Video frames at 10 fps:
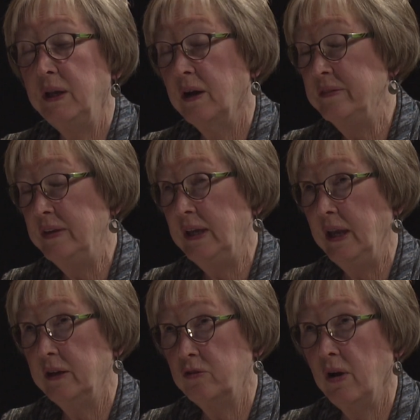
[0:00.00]
Because he
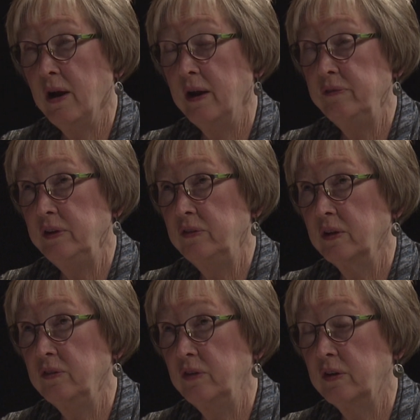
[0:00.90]
can't drive, he's
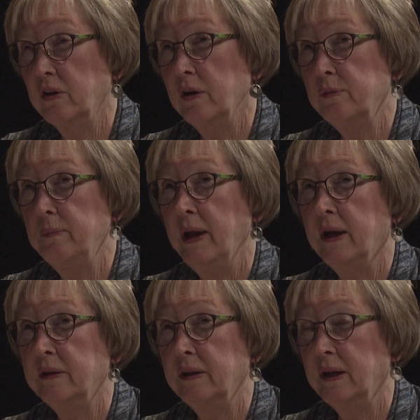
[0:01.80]
considered
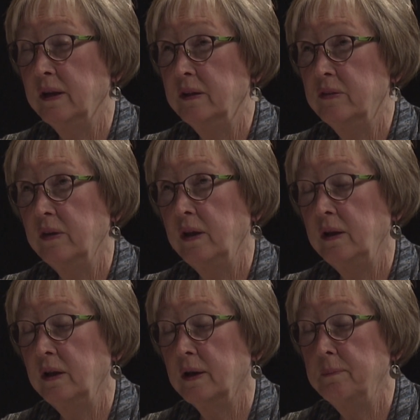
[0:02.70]
homebound, and it's
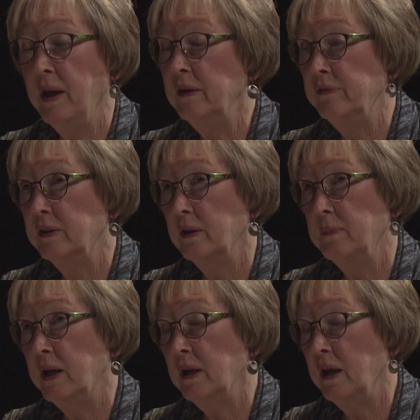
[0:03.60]
a benefit that
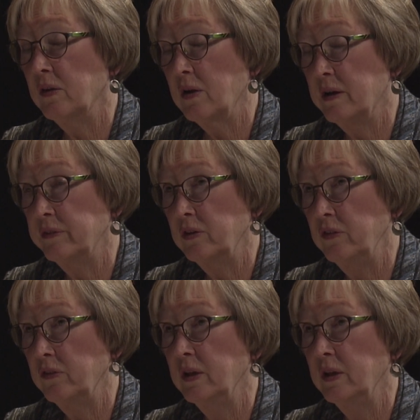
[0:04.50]
Medicare covers.